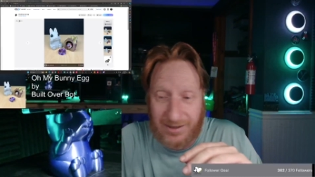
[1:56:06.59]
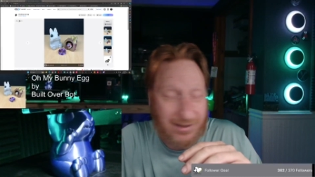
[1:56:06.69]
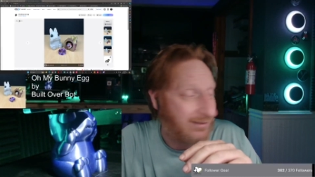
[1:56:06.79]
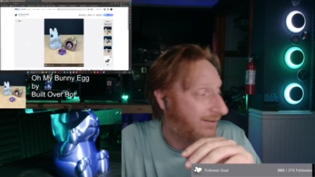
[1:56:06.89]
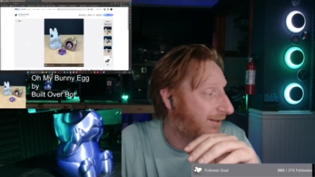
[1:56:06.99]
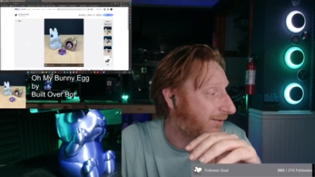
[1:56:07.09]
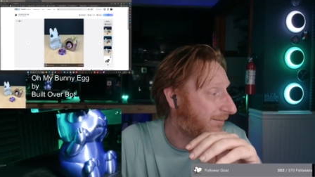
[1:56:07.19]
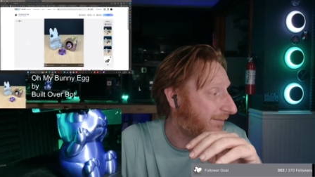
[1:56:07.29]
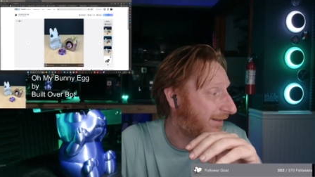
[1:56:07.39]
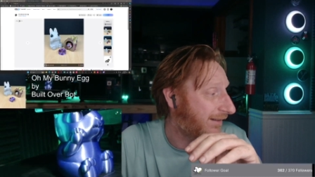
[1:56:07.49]
So
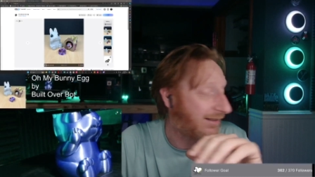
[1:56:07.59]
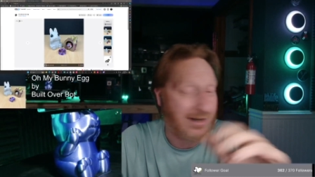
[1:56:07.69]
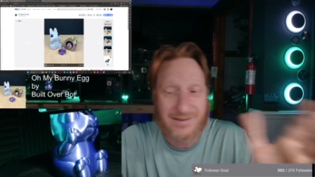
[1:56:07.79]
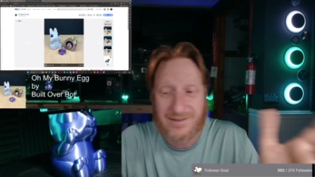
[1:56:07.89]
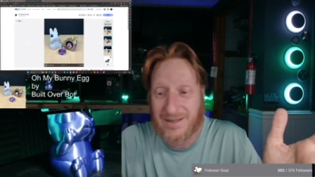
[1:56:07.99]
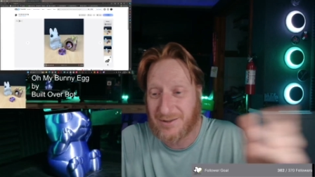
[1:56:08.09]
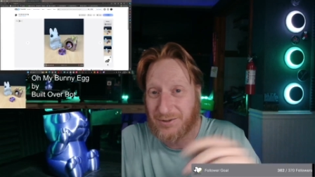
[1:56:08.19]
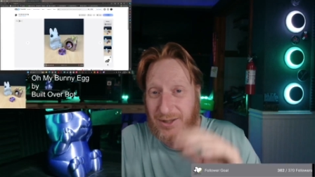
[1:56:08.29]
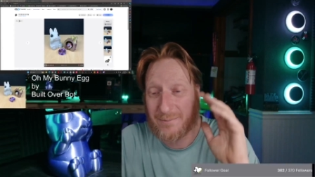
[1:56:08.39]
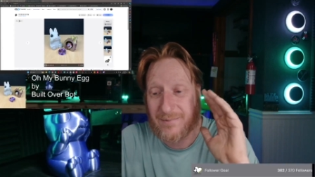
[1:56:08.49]
caught the end of the
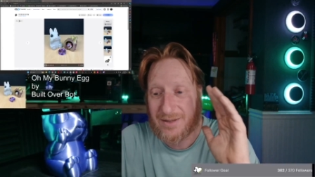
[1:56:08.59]
stream.